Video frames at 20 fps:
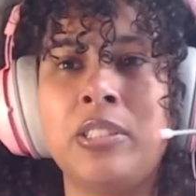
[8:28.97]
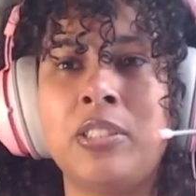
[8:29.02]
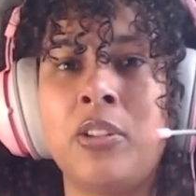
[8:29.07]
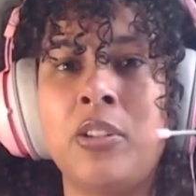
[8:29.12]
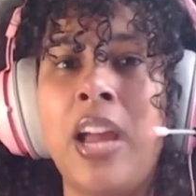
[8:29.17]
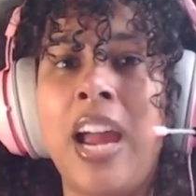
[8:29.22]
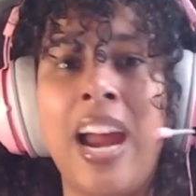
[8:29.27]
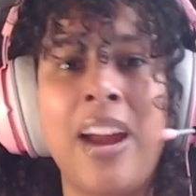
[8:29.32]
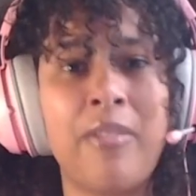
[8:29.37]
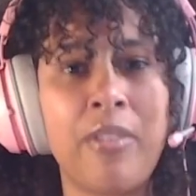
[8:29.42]
So
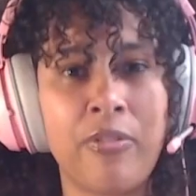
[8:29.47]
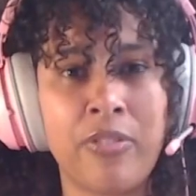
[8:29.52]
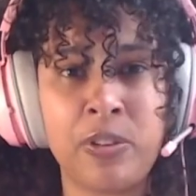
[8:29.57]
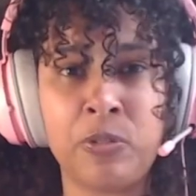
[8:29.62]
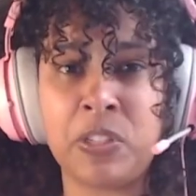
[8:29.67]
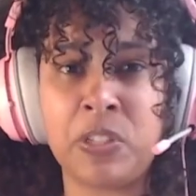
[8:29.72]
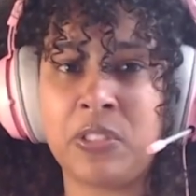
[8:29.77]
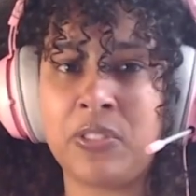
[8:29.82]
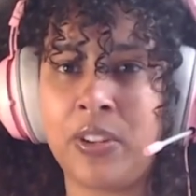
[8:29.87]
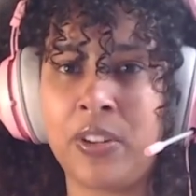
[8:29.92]
everything
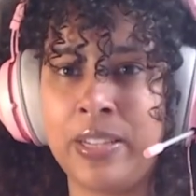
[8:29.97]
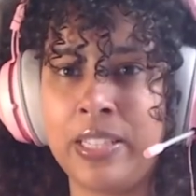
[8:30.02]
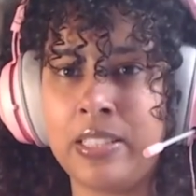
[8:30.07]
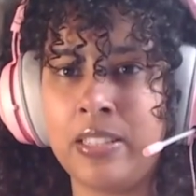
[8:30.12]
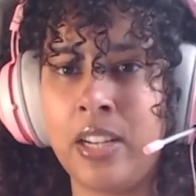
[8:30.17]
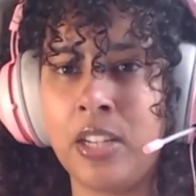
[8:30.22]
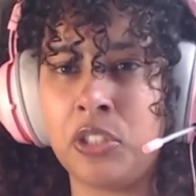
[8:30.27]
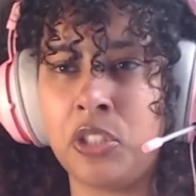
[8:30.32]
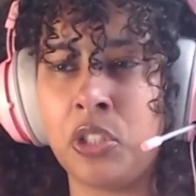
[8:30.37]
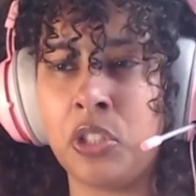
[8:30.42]
was very
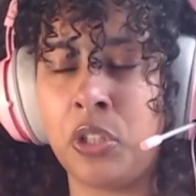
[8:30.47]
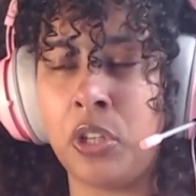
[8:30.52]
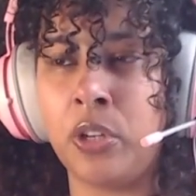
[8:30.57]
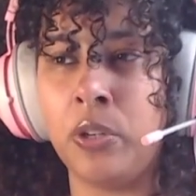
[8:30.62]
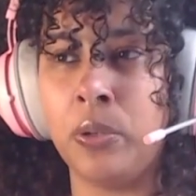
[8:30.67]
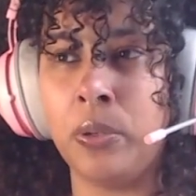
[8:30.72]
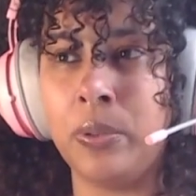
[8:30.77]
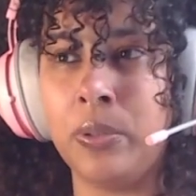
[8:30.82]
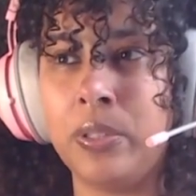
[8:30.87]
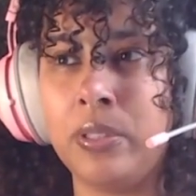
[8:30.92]
touch and
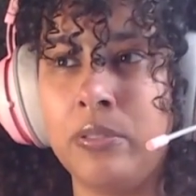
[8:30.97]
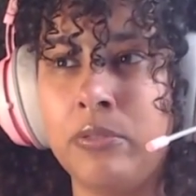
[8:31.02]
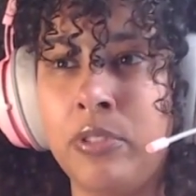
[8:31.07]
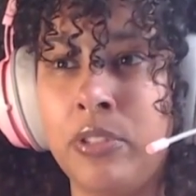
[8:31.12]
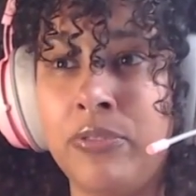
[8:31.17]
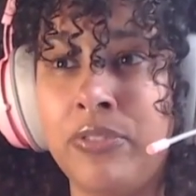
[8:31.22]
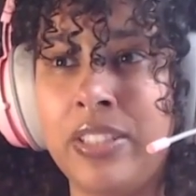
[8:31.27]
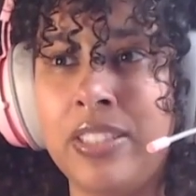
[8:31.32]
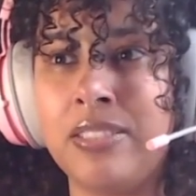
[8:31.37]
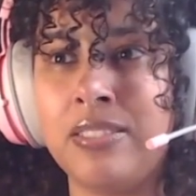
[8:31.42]
go
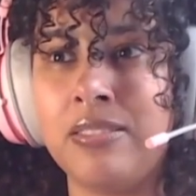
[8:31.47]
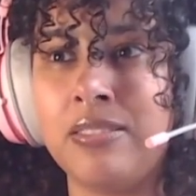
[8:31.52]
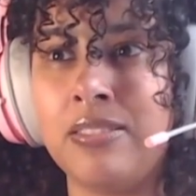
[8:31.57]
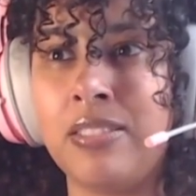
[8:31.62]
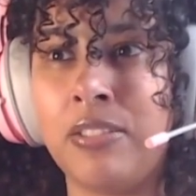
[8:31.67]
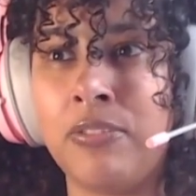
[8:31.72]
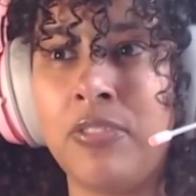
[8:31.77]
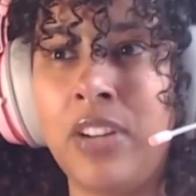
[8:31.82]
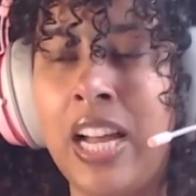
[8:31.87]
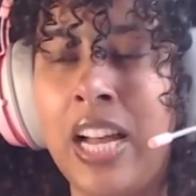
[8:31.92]
within
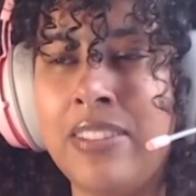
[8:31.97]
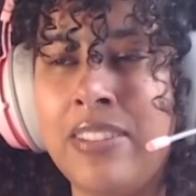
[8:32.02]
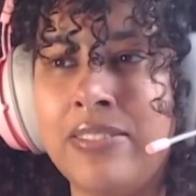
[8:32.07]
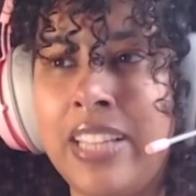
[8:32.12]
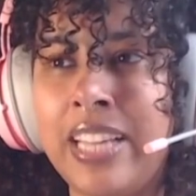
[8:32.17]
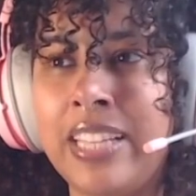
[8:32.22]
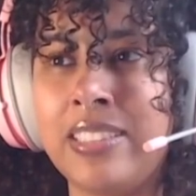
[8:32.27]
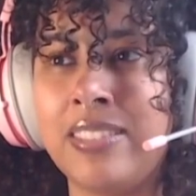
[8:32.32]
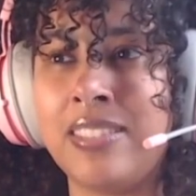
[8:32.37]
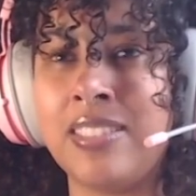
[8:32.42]
the 5
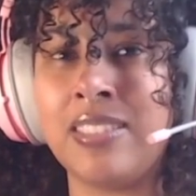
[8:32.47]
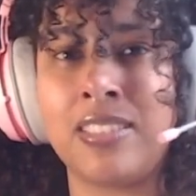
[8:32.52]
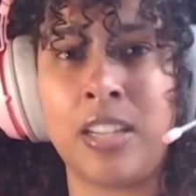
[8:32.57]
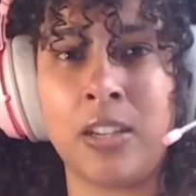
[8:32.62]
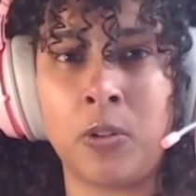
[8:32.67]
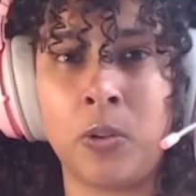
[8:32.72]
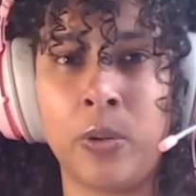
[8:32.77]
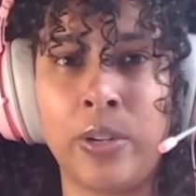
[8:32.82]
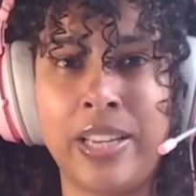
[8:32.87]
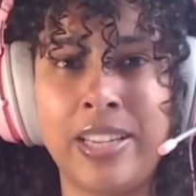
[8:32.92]
days since I
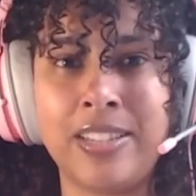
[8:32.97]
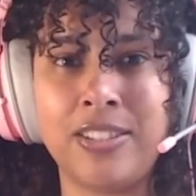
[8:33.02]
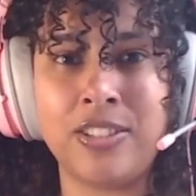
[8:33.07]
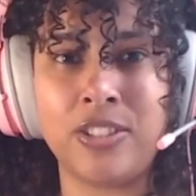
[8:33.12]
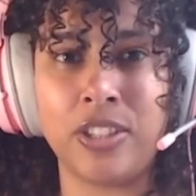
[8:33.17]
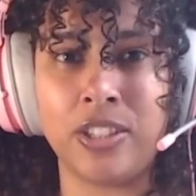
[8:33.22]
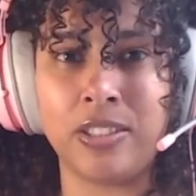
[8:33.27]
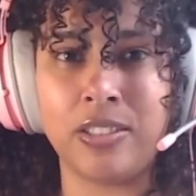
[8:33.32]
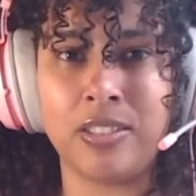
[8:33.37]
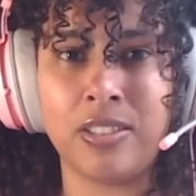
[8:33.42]
got
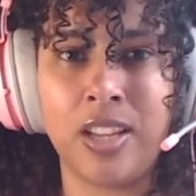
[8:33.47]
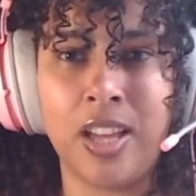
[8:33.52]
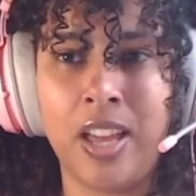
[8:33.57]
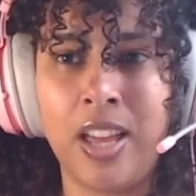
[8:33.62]
injured.